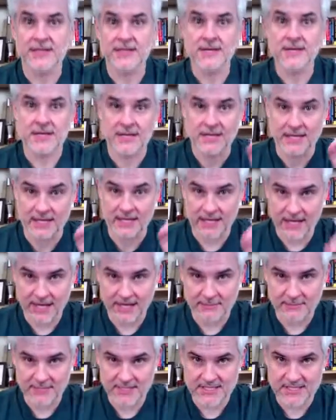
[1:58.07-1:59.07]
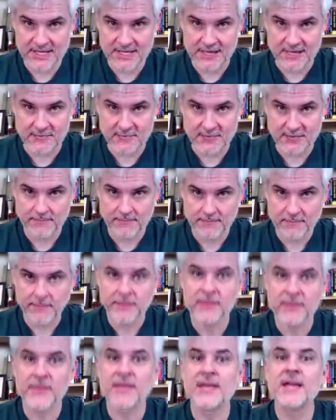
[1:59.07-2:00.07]
an anonymous type
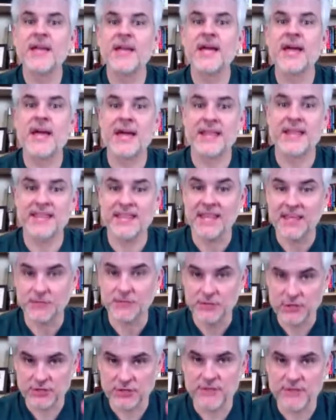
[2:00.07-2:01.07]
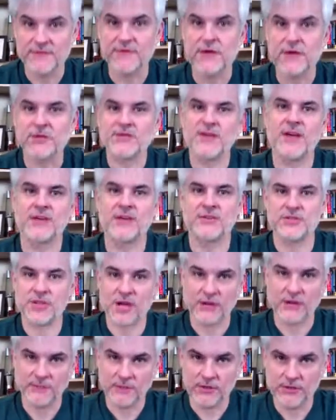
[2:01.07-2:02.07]
and then retrieve those values
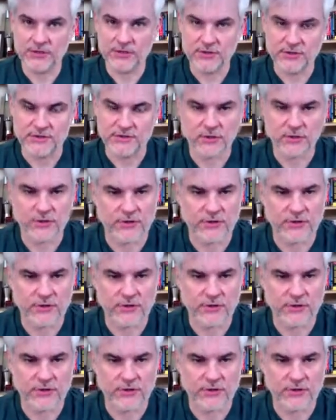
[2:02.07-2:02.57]
off when you do your for